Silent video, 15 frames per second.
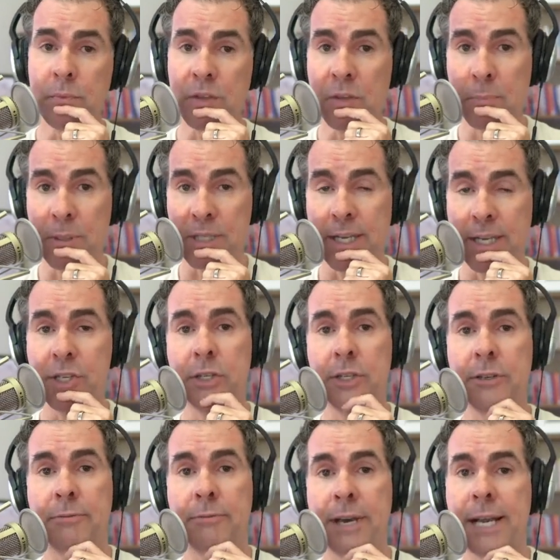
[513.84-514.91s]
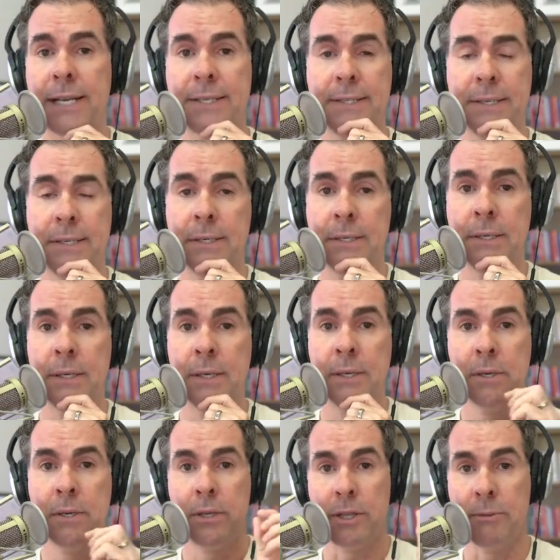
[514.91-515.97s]
potential effects.
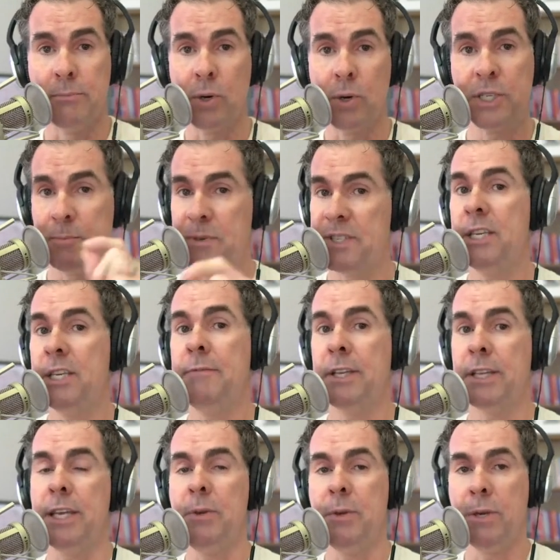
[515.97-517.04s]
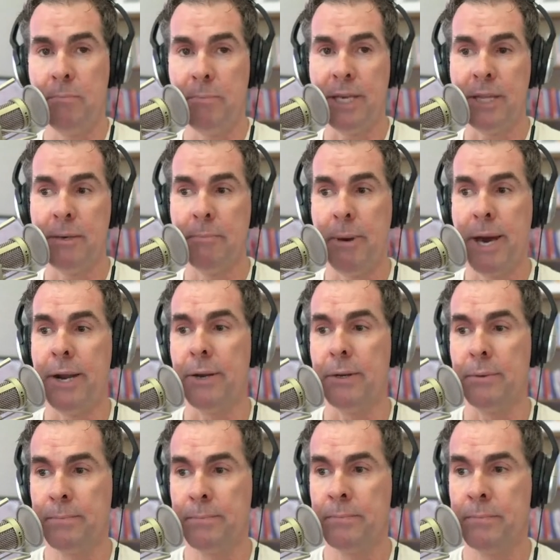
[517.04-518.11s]
The more specific that you can be, the better.
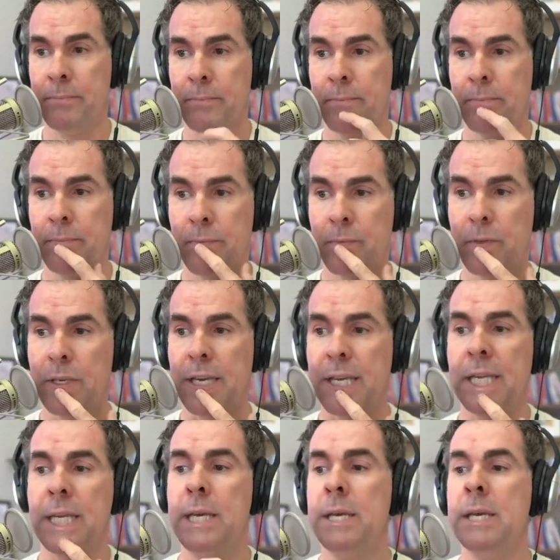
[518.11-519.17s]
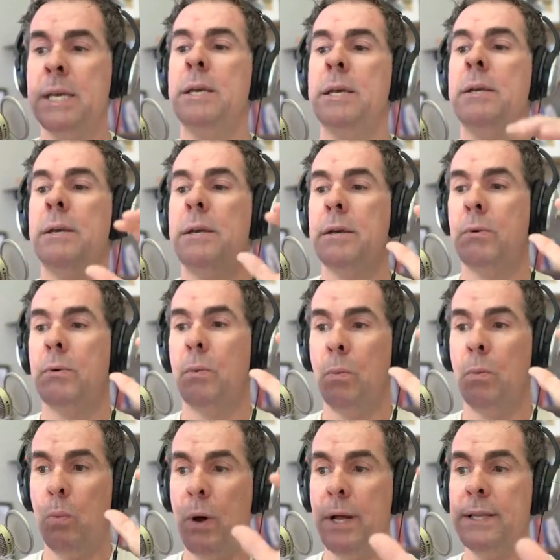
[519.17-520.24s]
Okay.
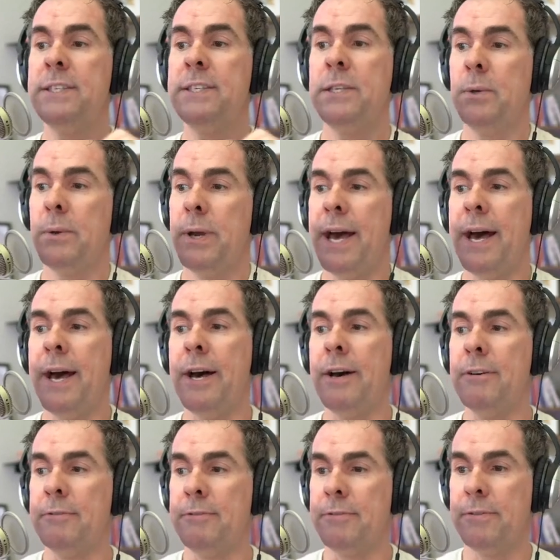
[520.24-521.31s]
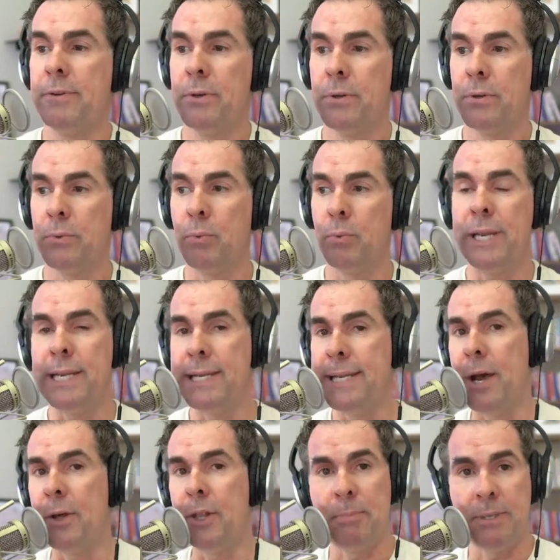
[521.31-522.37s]
Once you have written
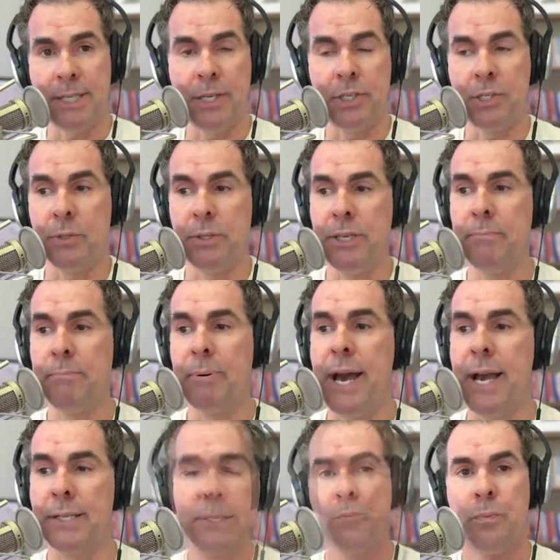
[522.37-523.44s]
down the potential impact,